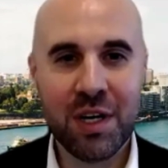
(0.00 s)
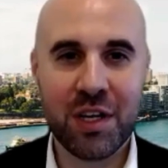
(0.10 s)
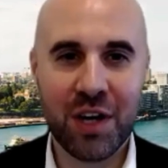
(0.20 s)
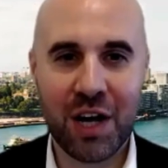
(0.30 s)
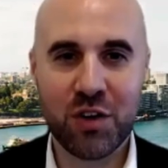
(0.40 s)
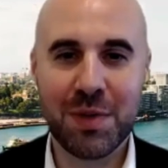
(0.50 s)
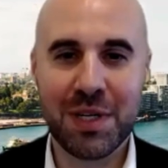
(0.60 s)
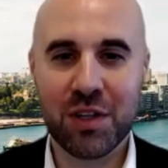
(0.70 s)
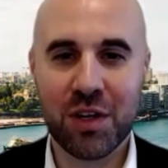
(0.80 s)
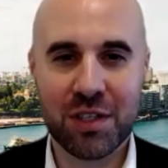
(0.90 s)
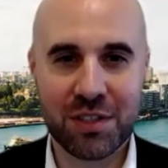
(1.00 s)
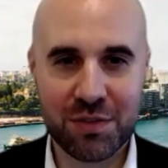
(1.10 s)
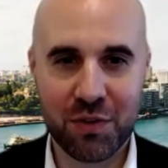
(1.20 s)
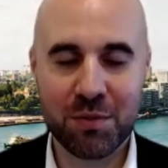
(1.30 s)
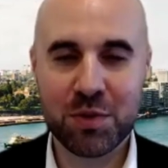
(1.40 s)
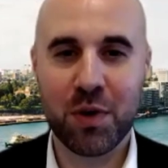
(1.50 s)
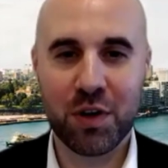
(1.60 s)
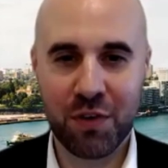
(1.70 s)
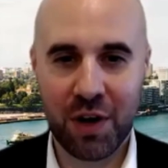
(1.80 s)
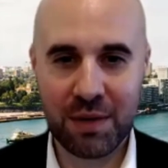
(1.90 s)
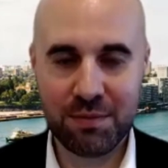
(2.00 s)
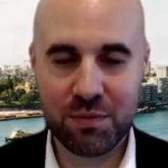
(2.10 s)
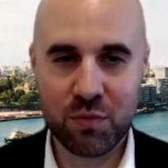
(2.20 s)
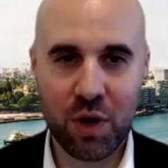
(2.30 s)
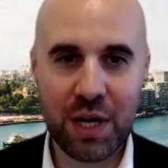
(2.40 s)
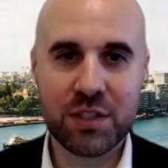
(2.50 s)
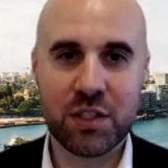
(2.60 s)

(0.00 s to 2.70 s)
$100 million from Spotify, right?